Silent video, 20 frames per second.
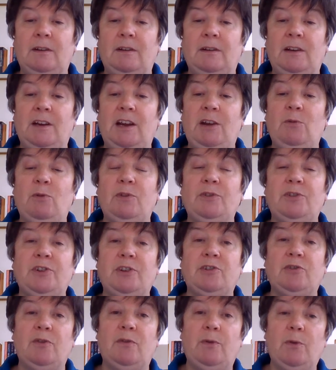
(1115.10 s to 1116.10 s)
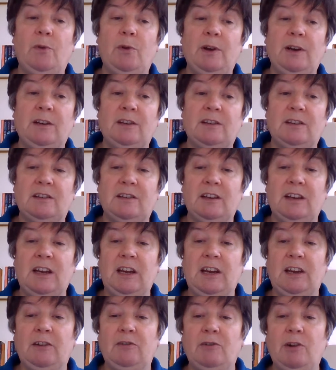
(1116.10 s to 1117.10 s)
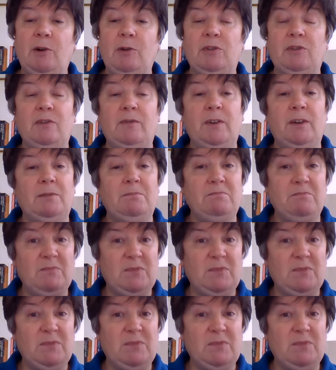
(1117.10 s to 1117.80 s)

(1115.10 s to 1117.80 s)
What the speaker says: He wanted to avoid the growth of a